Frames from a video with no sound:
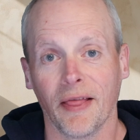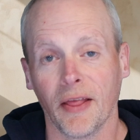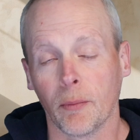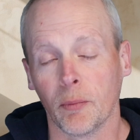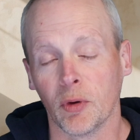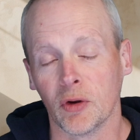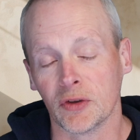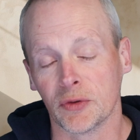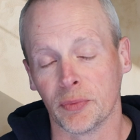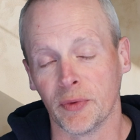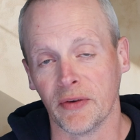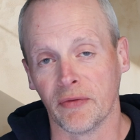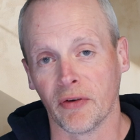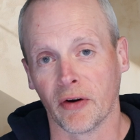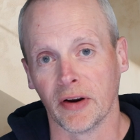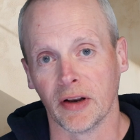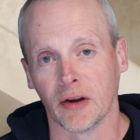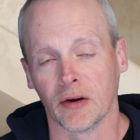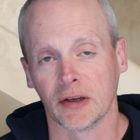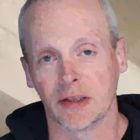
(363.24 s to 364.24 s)
And that moves me
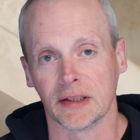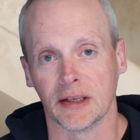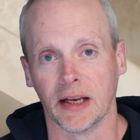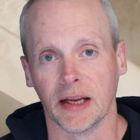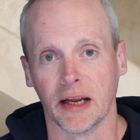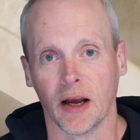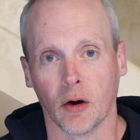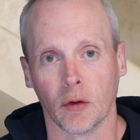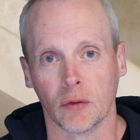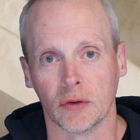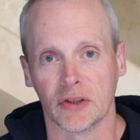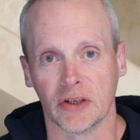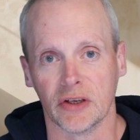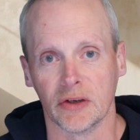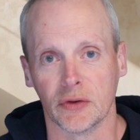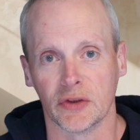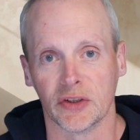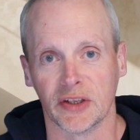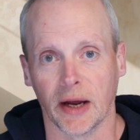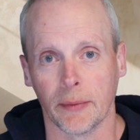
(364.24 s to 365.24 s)
very nicely on
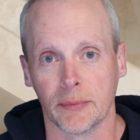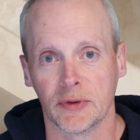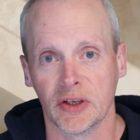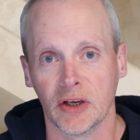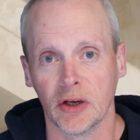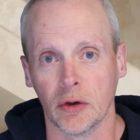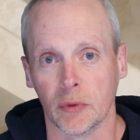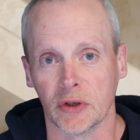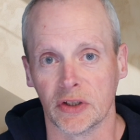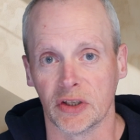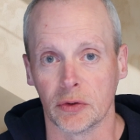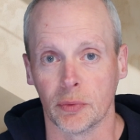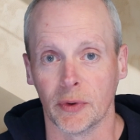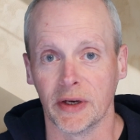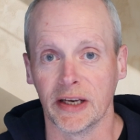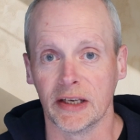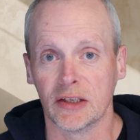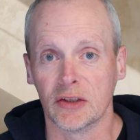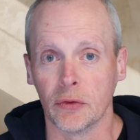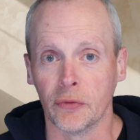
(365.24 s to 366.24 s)
to step 2, which is
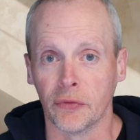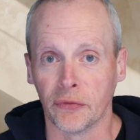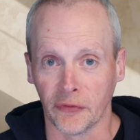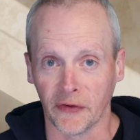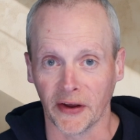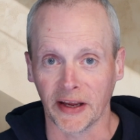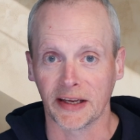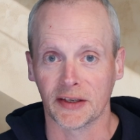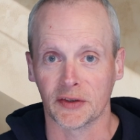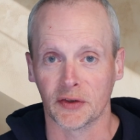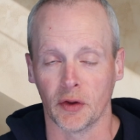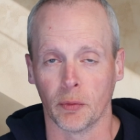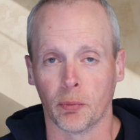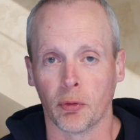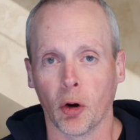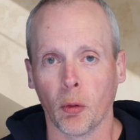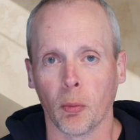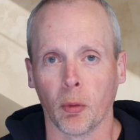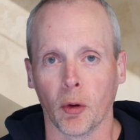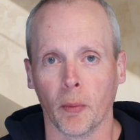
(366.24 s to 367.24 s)
we need to fix the
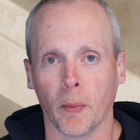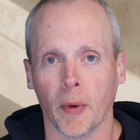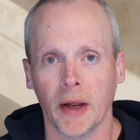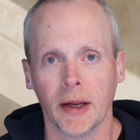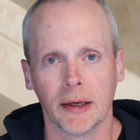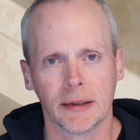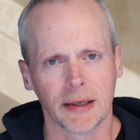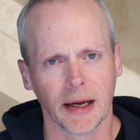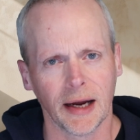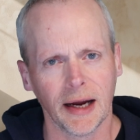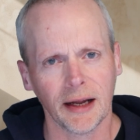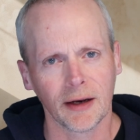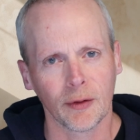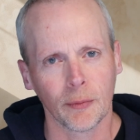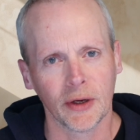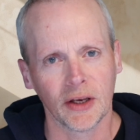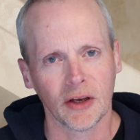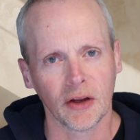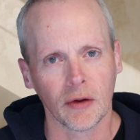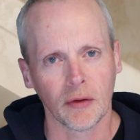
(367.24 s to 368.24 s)
problem. So how do
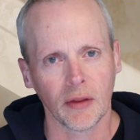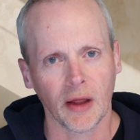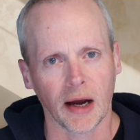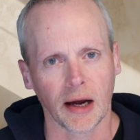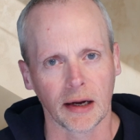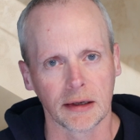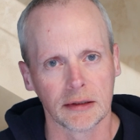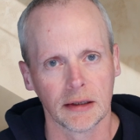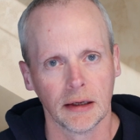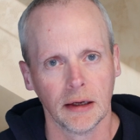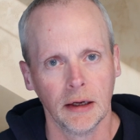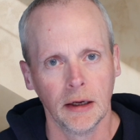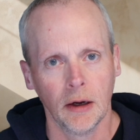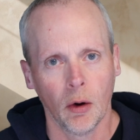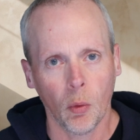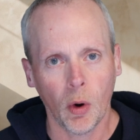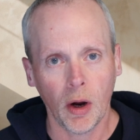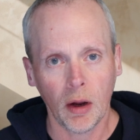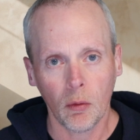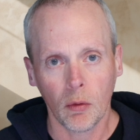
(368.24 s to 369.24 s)
we do that?
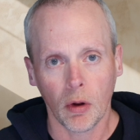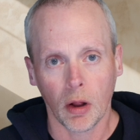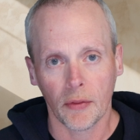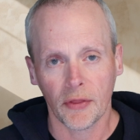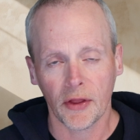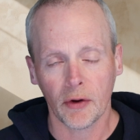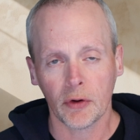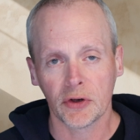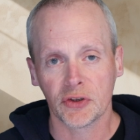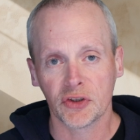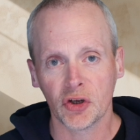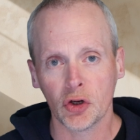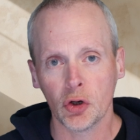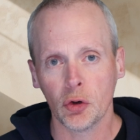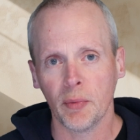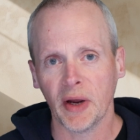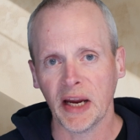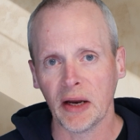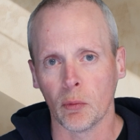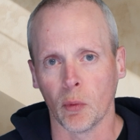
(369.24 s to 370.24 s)
Well, there are
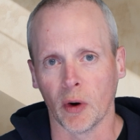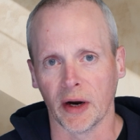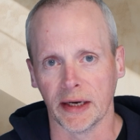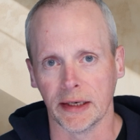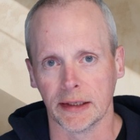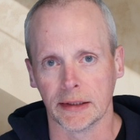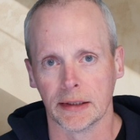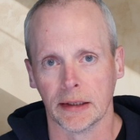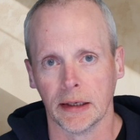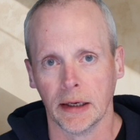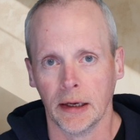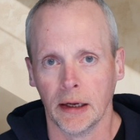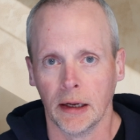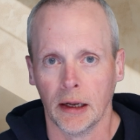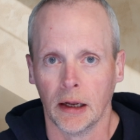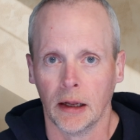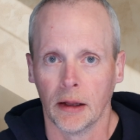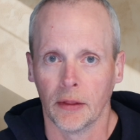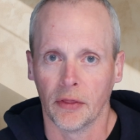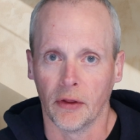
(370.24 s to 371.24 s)
2 main ways.
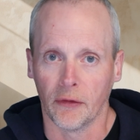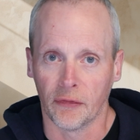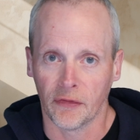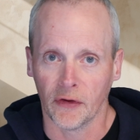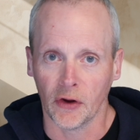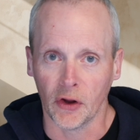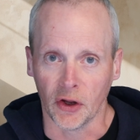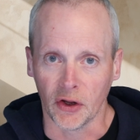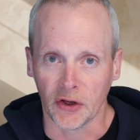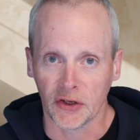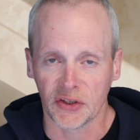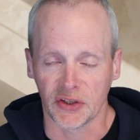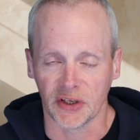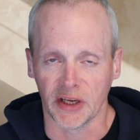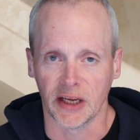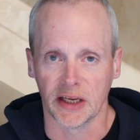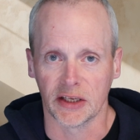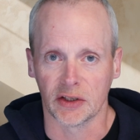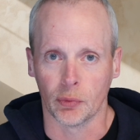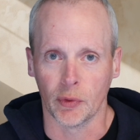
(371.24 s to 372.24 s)
The
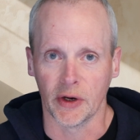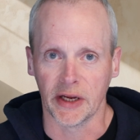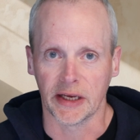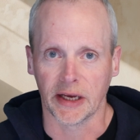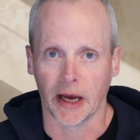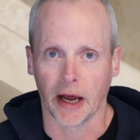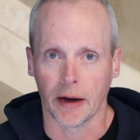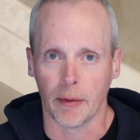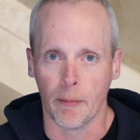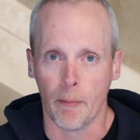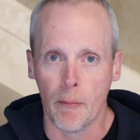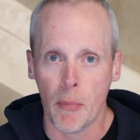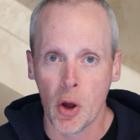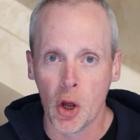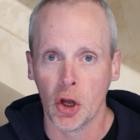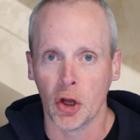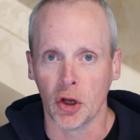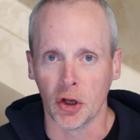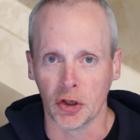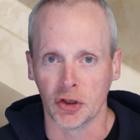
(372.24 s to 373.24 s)
first is we can
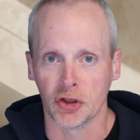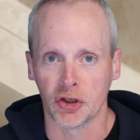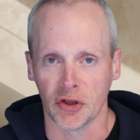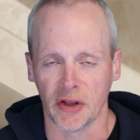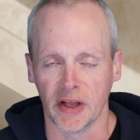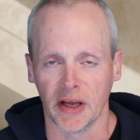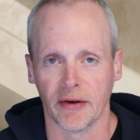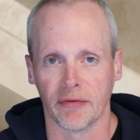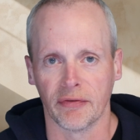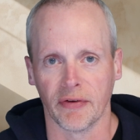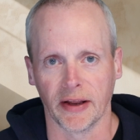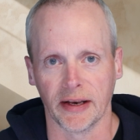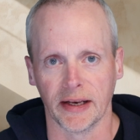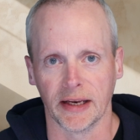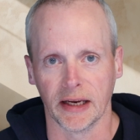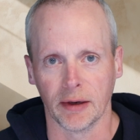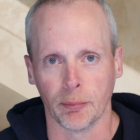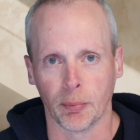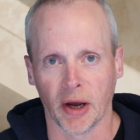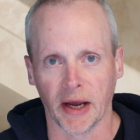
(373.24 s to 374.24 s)
merge the
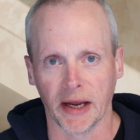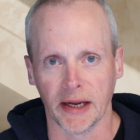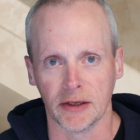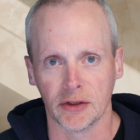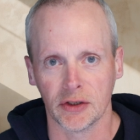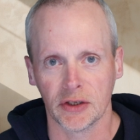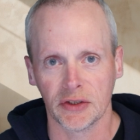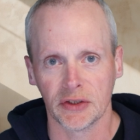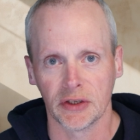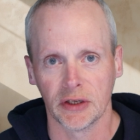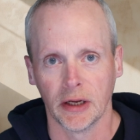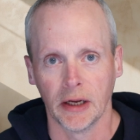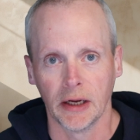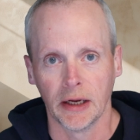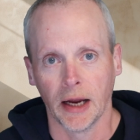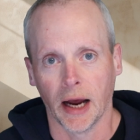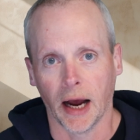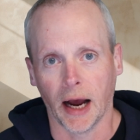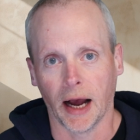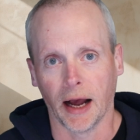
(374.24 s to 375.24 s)
offending pages,
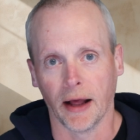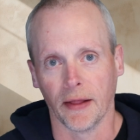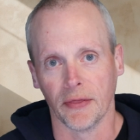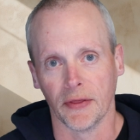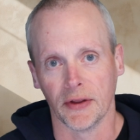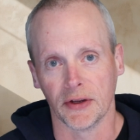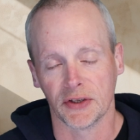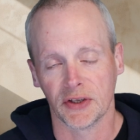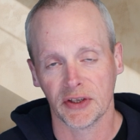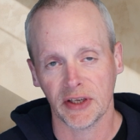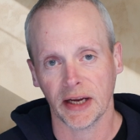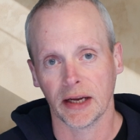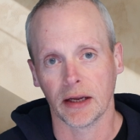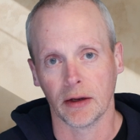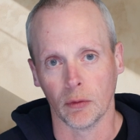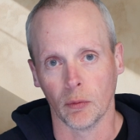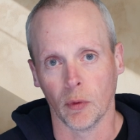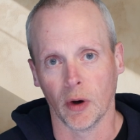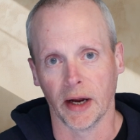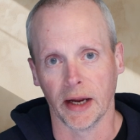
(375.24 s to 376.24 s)
and the
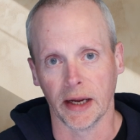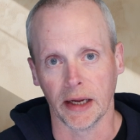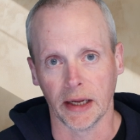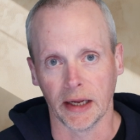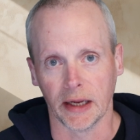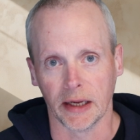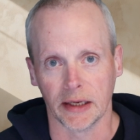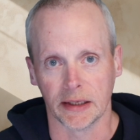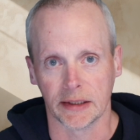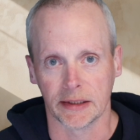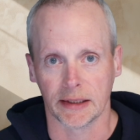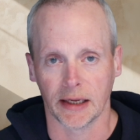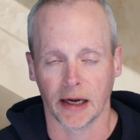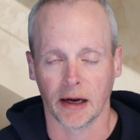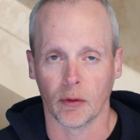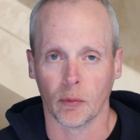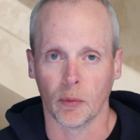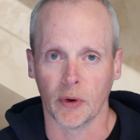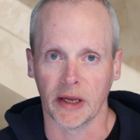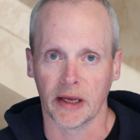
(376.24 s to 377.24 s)
second way is
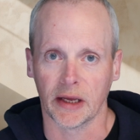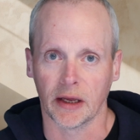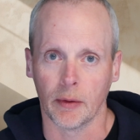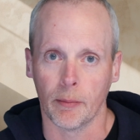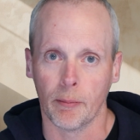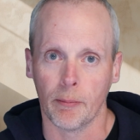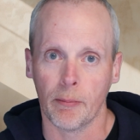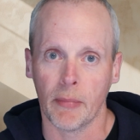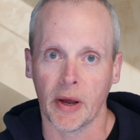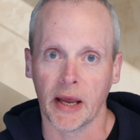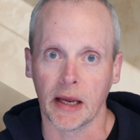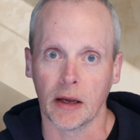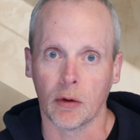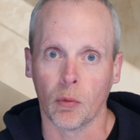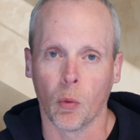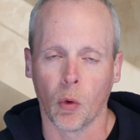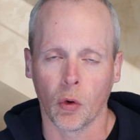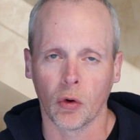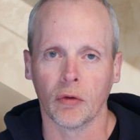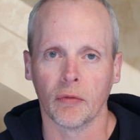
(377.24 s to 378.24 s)
that we can make
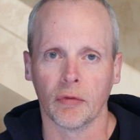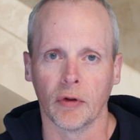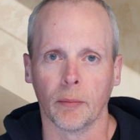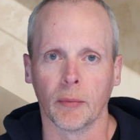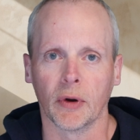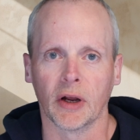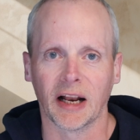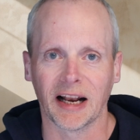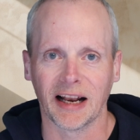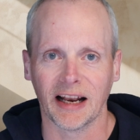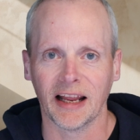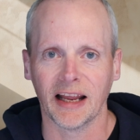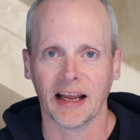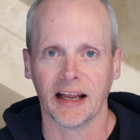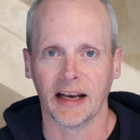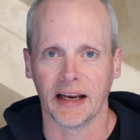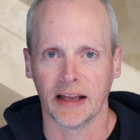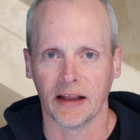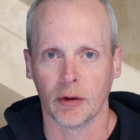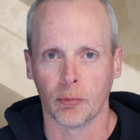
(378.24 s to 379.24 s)
one of them
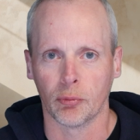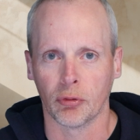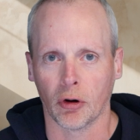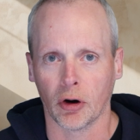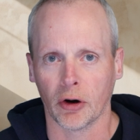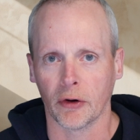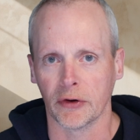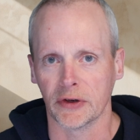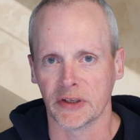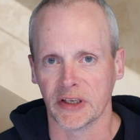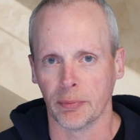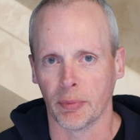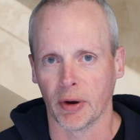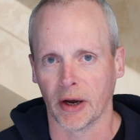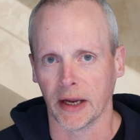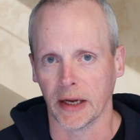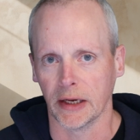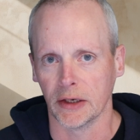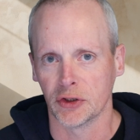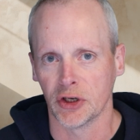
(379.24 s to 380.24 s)
clearly the priority
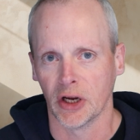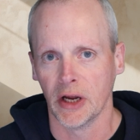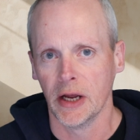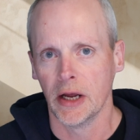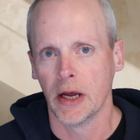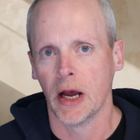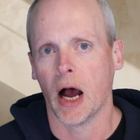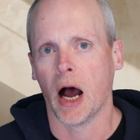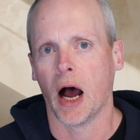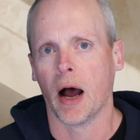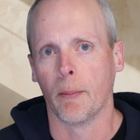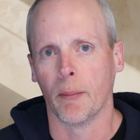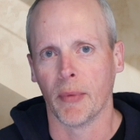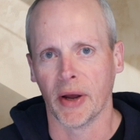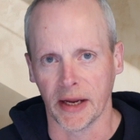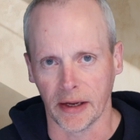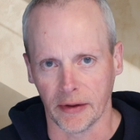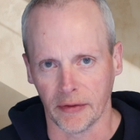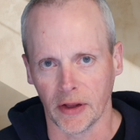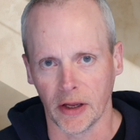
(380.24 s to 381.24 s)
page and
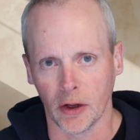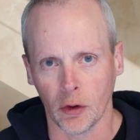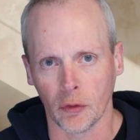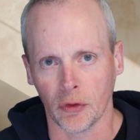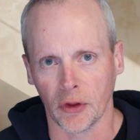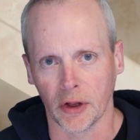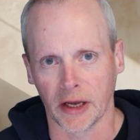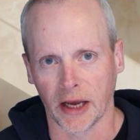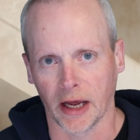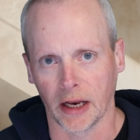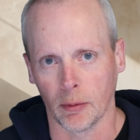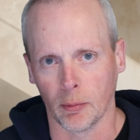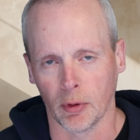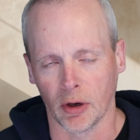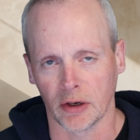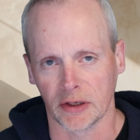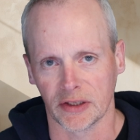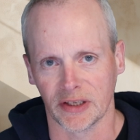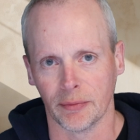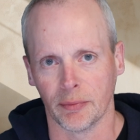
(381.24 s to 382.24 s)
make the other
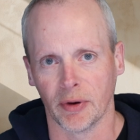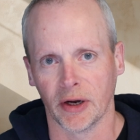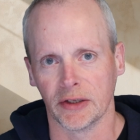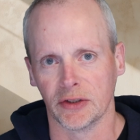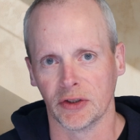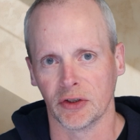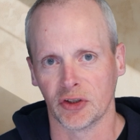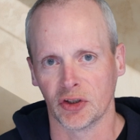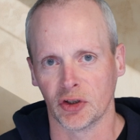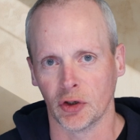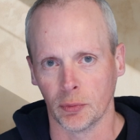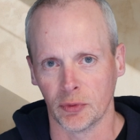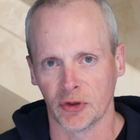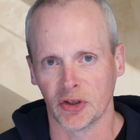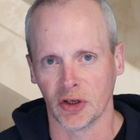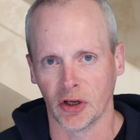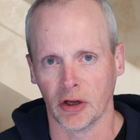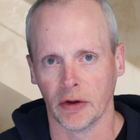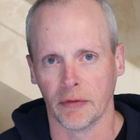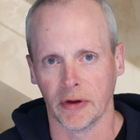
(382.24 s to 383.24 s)
cannibalizing pages
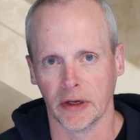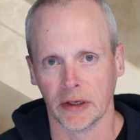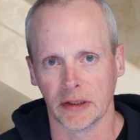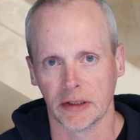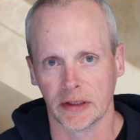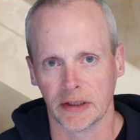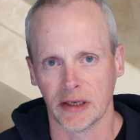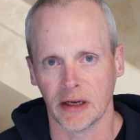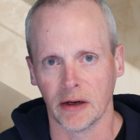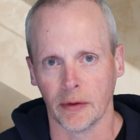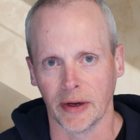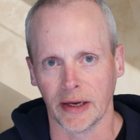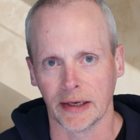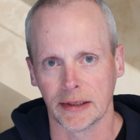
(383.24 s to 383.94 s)
subservient to